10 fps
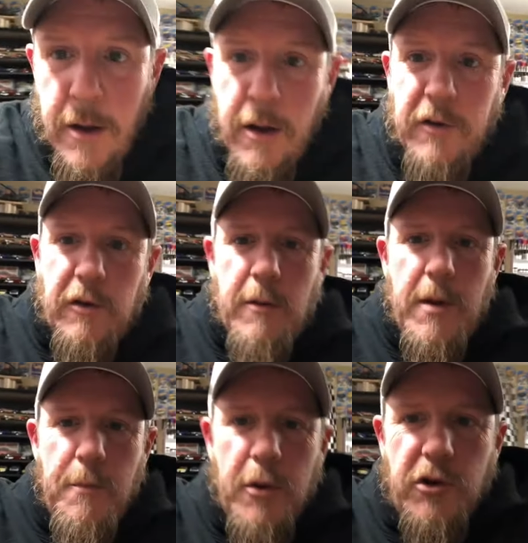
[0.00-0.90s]
so let
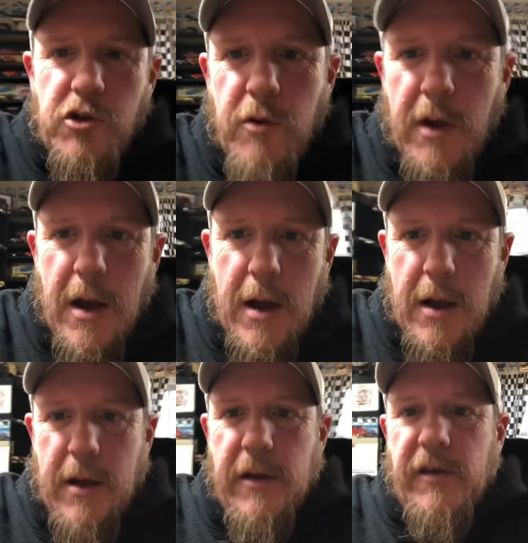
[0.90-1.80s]
me put you
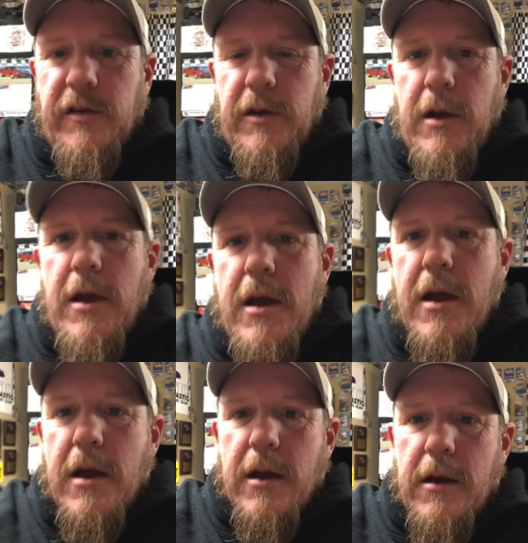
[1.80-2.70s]
guys
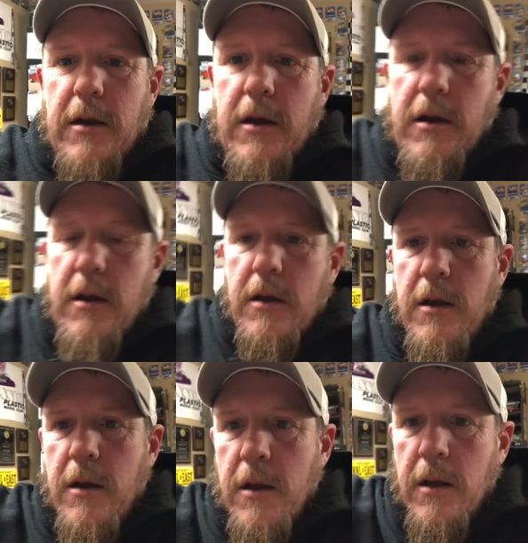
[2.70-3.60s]
in
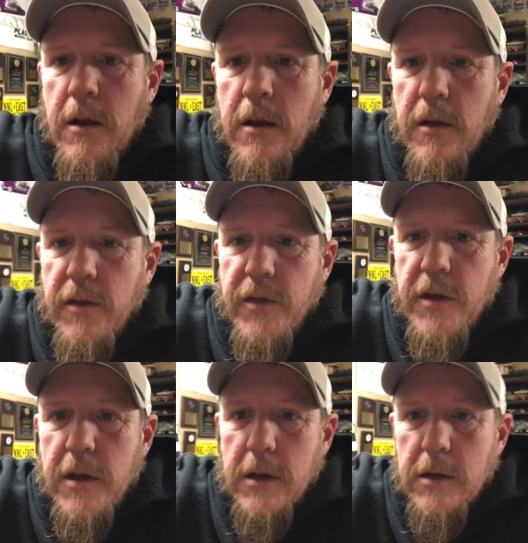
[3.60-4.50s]

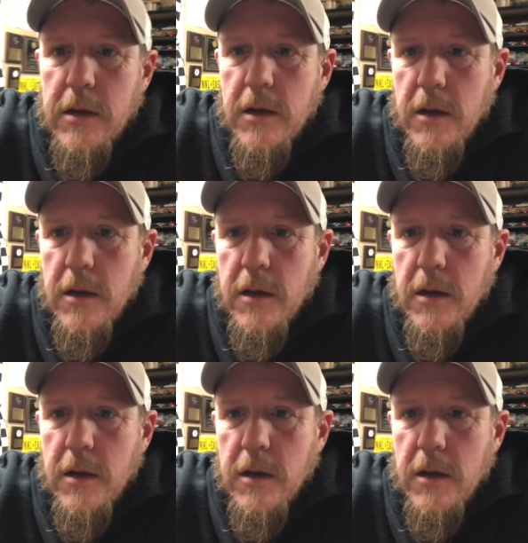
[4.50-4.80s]
the